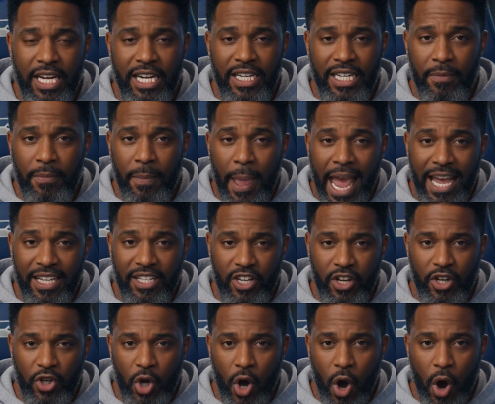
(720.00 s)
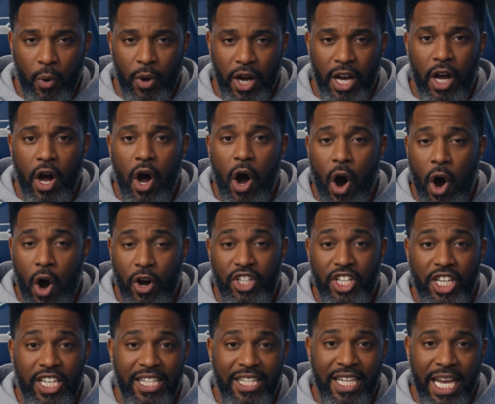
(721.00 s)
us back to glory, or
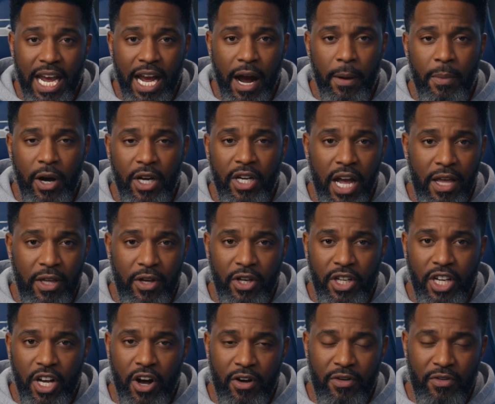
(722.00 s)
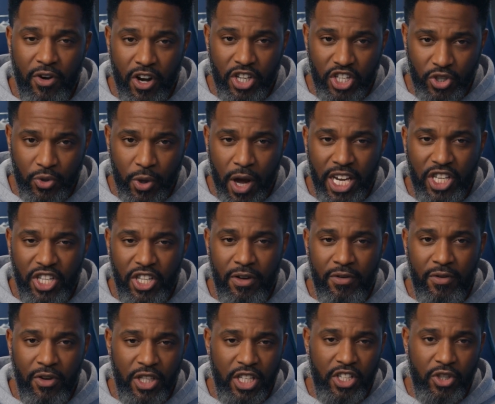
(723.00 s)
just set up another year of frustration
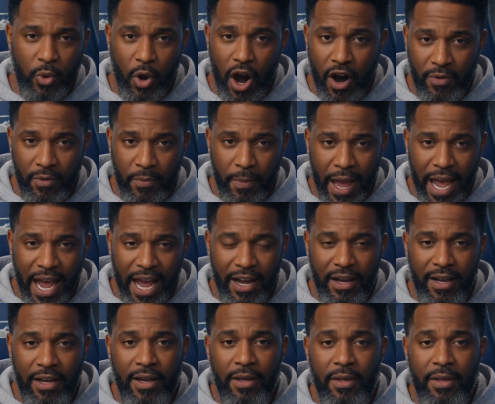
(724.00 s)
for the 12th man?